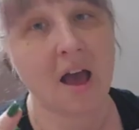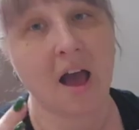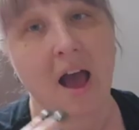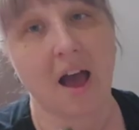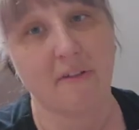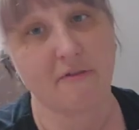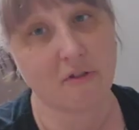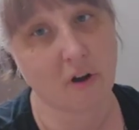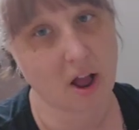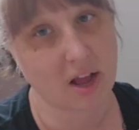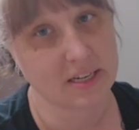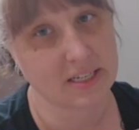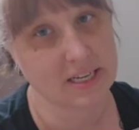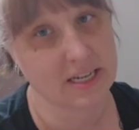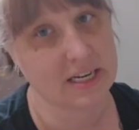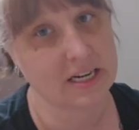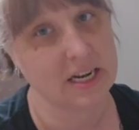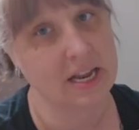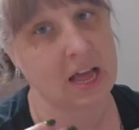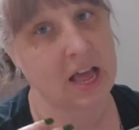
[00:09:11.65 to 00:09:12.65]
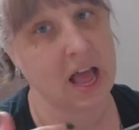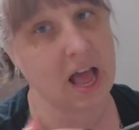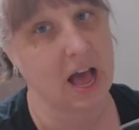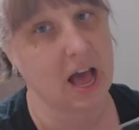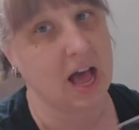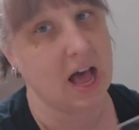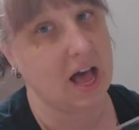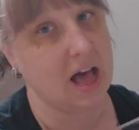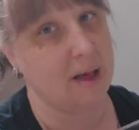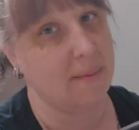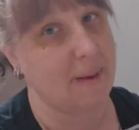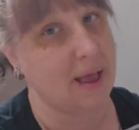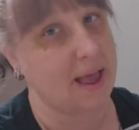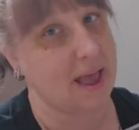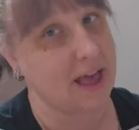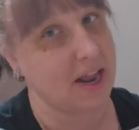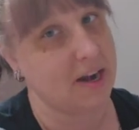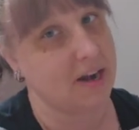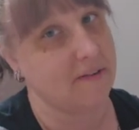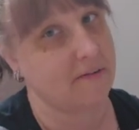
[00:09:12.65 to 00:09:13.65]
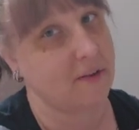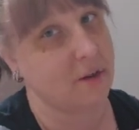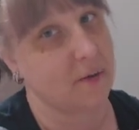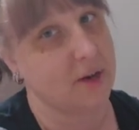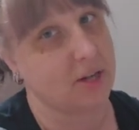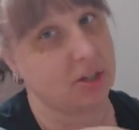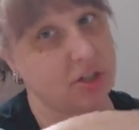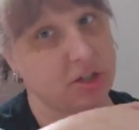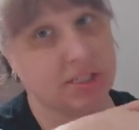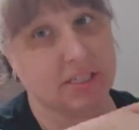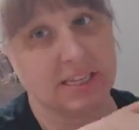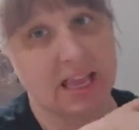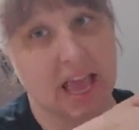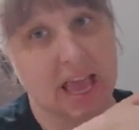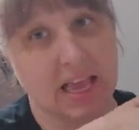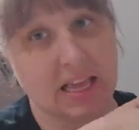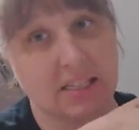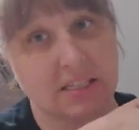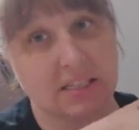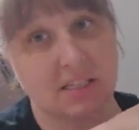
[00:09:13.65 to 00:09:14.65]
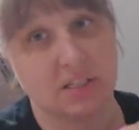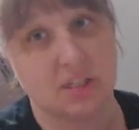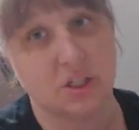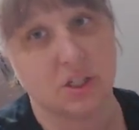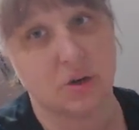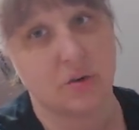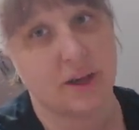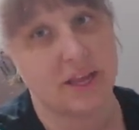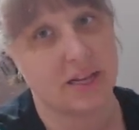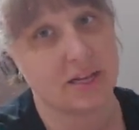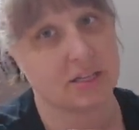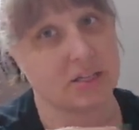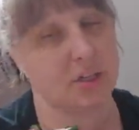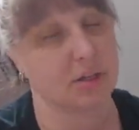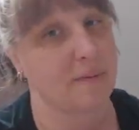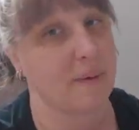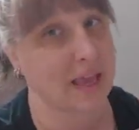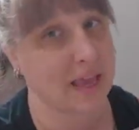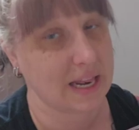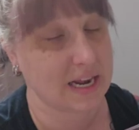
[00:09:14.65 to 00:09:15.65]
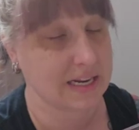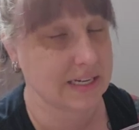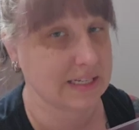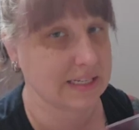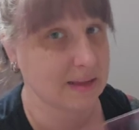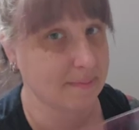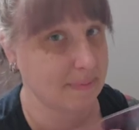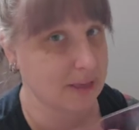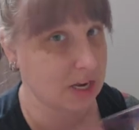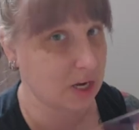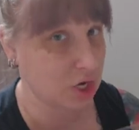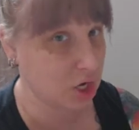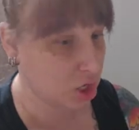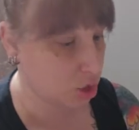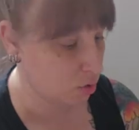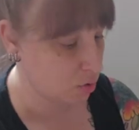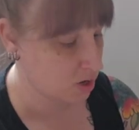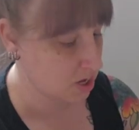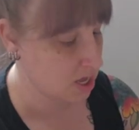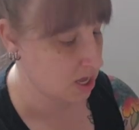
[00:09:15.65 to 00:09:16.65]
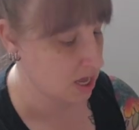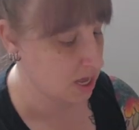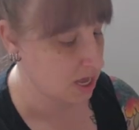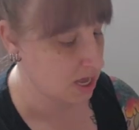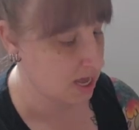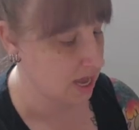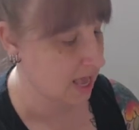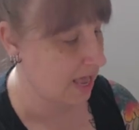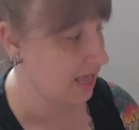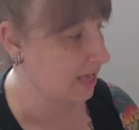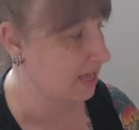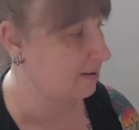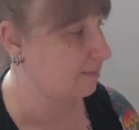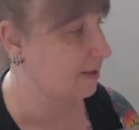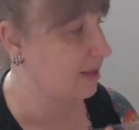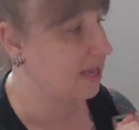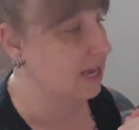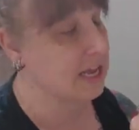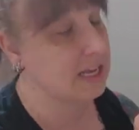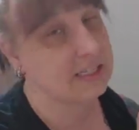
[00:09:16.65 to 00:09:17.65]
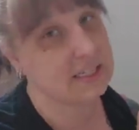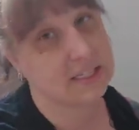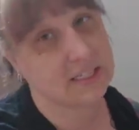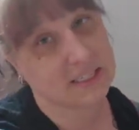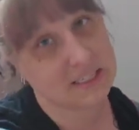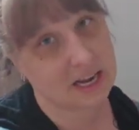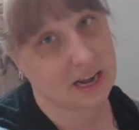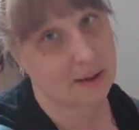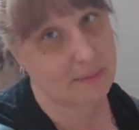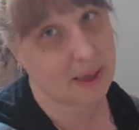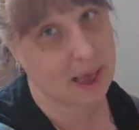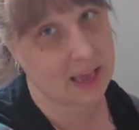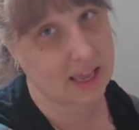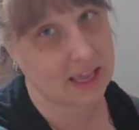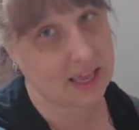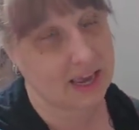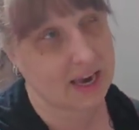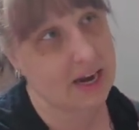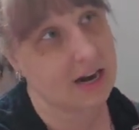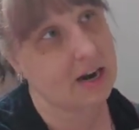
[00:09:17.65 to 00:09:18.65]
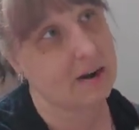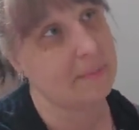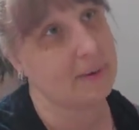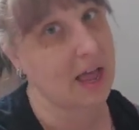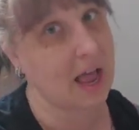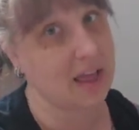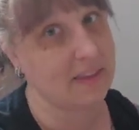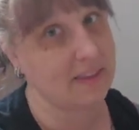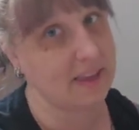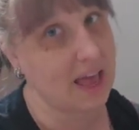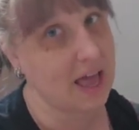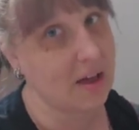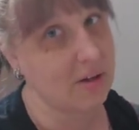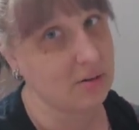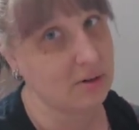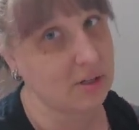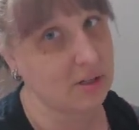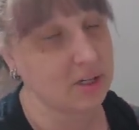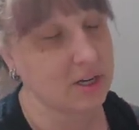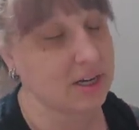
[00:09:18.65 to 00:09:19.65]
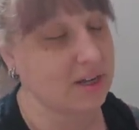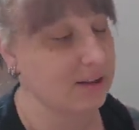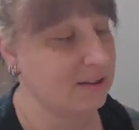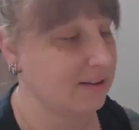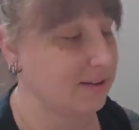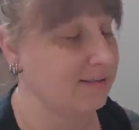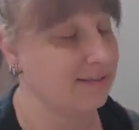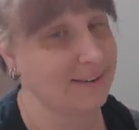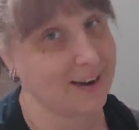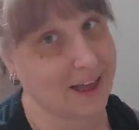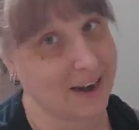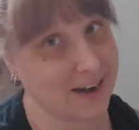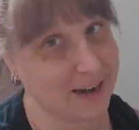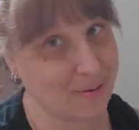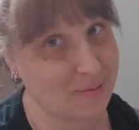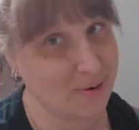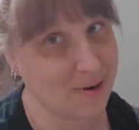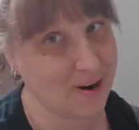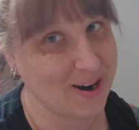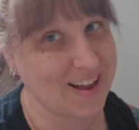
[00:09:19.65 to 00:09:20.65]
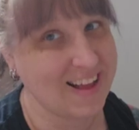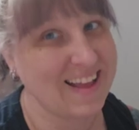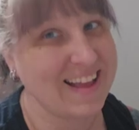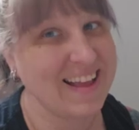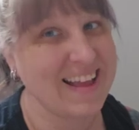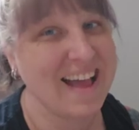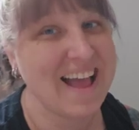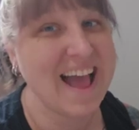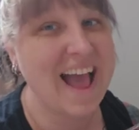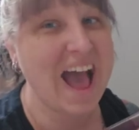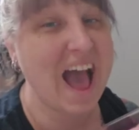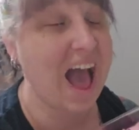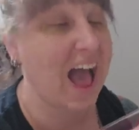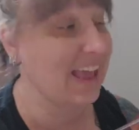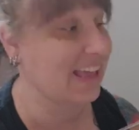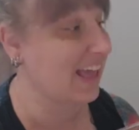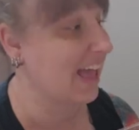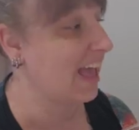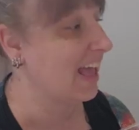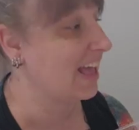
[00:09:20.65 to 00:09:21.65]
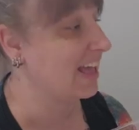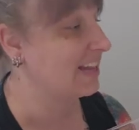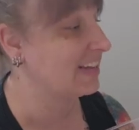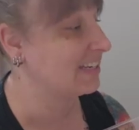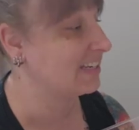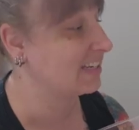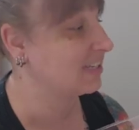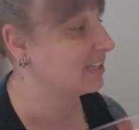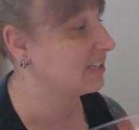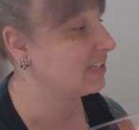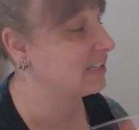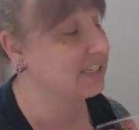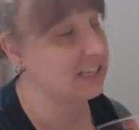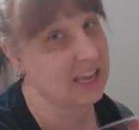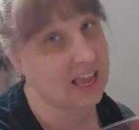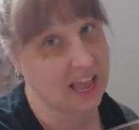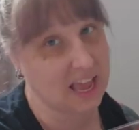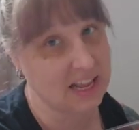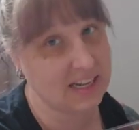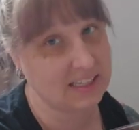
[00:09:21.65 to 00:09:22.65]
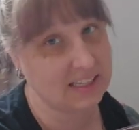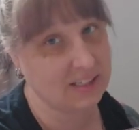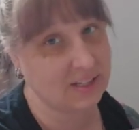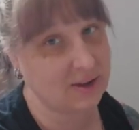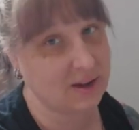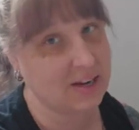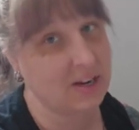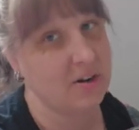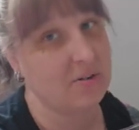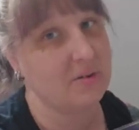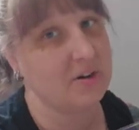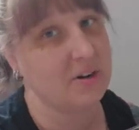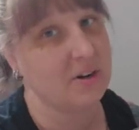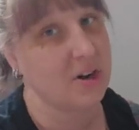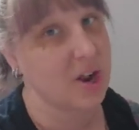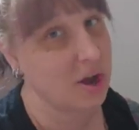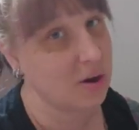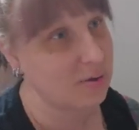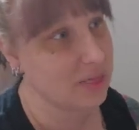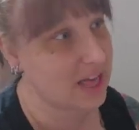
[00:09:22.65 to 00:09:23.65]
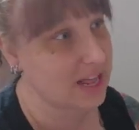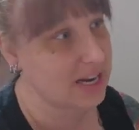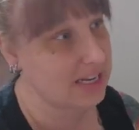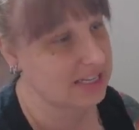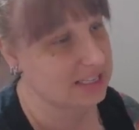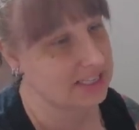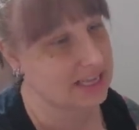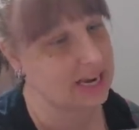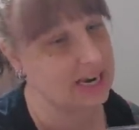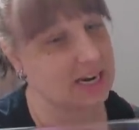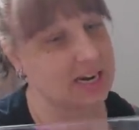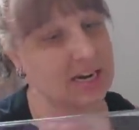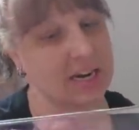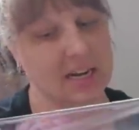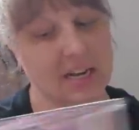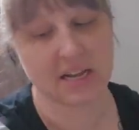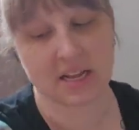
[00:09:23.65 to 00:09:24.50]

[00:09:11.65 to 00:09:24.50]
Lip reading: I frogged it. I added a few extra skeins to it to make it into something new. And because it's sitting back here behind the couch, not anymore, I can't see it. So I don't know that it's there.